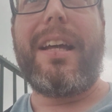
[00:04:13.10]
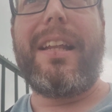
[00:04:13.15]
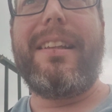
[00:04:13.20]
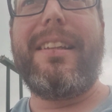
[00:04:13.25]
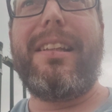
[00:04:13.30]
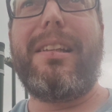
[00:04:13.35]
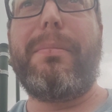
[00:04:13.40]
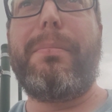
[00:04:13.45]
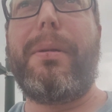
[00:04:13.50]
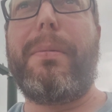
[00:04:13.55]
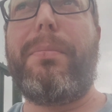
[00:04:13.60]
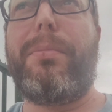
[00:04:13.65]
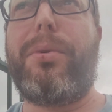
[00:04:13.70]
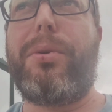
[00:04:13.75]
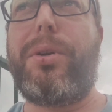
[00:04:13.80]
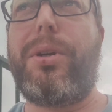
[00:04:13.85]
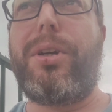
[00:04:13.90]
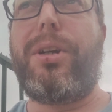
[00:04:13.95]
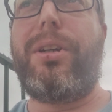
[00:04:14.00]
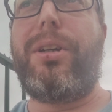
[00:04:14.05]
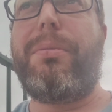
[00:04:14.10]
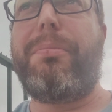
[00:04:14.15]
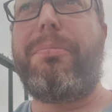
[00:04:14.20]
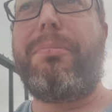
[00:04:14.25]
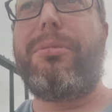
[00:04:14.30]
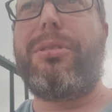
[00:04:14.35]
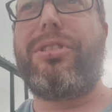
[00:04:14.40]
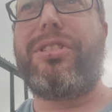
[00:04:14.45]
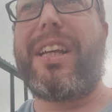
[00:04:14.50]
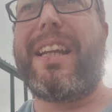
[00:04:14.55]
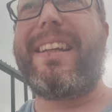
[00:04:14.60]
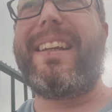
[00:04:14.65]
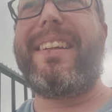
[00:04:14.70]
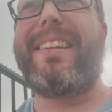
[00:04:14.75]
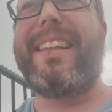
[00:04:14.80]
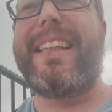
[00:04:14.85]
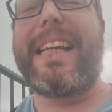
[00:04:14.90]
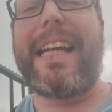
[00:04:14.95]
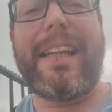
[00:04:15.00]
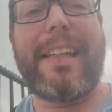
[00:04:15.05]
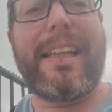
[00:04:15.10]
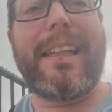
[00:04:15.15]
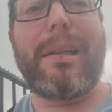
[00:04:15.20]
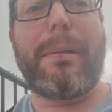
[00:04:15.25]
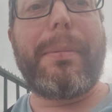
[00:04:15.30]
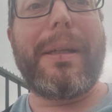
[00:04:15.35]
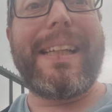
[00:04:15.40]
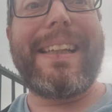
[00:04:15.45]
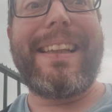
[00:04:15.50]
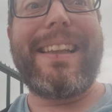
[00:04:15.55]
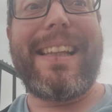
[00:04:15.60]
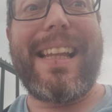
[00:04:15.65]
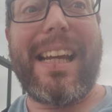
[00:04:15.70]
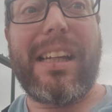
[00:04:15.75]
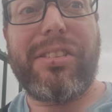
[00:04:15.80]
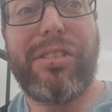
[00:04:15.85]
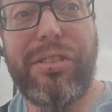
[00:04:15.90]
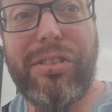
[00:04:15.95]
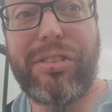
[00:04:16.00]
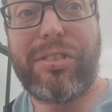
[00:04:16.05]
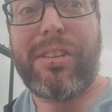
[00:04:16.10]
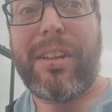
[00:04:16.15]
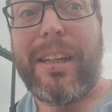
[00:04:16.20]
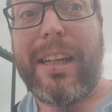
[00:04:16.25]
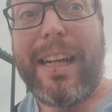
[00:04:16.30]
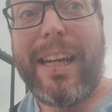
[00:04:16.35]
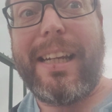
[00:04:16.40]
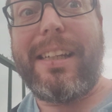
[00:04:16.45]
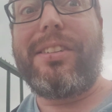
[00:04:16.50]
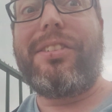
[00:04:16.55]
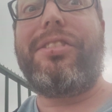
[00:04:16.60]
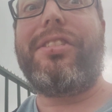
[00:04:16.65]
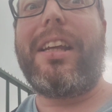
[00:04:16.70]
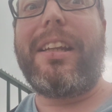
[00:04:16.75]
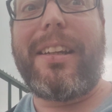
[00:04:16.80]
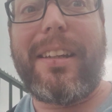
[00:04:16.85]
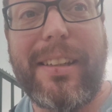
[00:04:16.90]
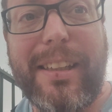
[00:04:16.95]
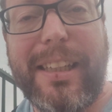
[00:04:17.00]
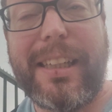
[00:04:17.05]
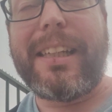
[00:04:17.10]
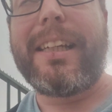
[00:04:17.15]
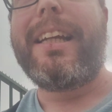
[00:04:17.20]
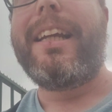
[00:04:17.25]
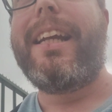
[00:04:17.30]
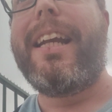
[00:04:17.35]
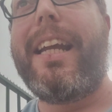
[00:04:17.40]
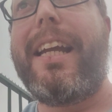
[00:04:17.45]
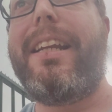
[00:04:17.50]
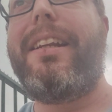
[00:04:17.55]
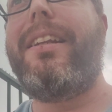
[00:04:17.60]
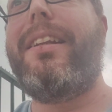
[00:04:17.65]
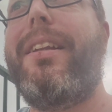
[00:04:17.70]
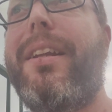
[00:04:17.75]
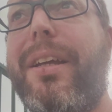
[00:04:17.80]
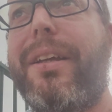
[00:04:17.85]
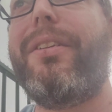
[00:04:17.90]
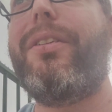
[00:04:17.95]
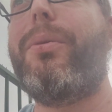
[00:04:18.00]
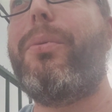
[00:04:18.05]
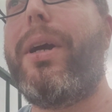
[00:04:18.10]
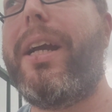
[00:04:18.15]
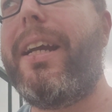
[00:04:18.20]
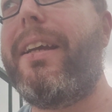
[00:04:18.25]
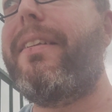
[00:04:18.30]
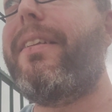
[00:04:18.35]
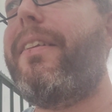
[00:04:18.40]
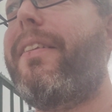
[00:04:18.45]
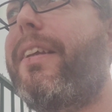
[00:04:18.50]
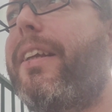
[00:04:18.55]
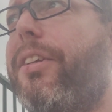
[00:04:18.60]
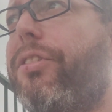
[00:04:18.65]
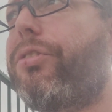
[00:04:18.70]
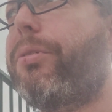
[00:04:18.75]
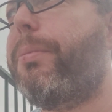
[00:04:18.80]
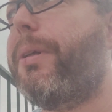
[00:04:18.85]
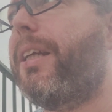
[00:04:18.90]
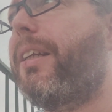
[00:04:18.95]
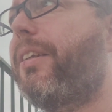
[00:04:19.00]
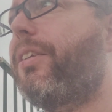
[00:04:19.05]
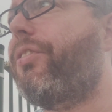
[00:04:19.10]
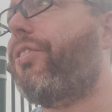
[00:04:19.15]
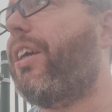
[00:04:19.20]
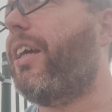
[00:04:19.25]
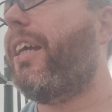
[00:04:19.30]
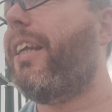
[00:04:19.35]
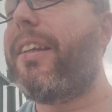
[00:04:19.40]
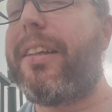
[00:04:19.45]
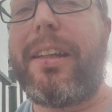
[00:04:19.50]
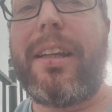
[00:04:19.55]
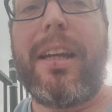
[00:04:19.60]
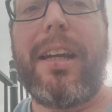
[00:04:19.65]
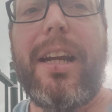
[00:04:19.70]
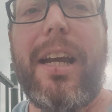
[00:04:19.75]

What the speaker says: a little bit more sanity, a little bit less insanity in the way that things are being designed.